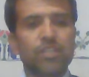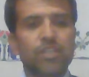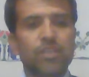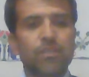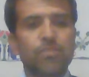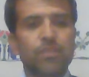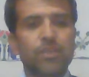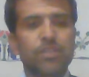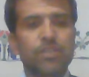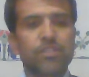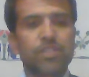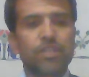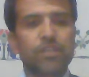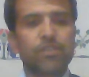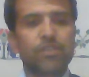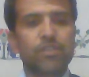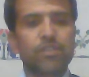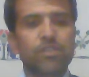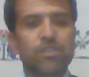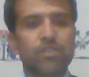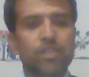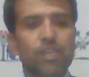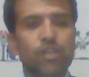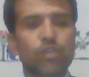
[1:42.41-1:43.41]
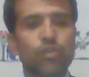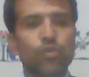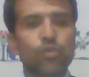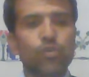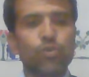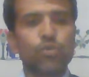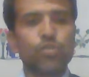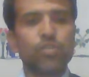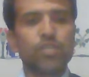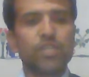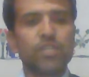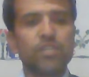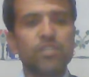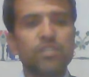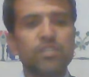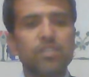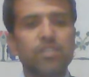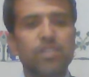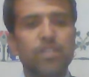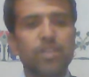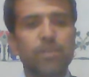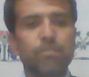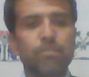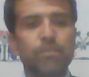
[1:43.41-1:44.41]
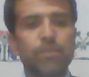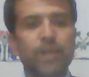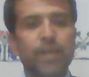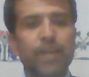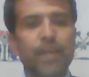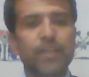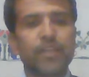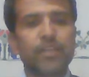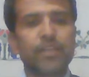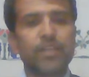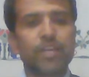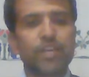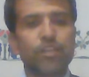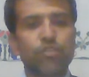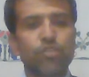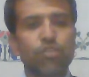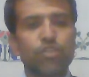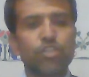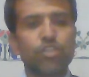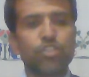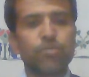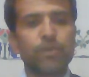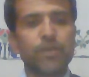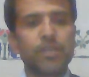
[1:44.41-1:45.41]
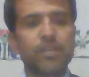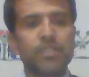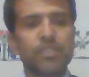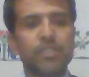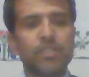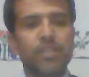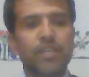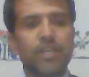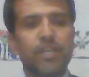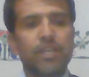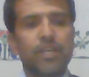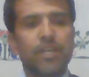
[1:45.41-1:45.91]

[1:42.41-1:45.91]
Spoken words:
Number seven, conclusions. Number eight, acknowledgement.